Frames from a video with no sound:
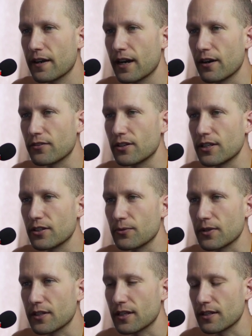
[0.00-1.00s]
How to deal
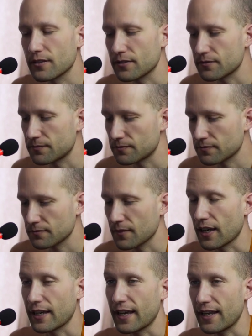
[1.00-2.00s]
with it?
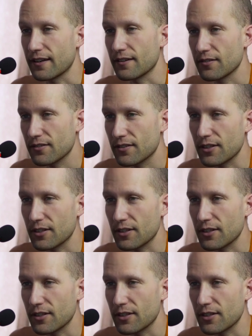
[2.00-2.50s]
Again,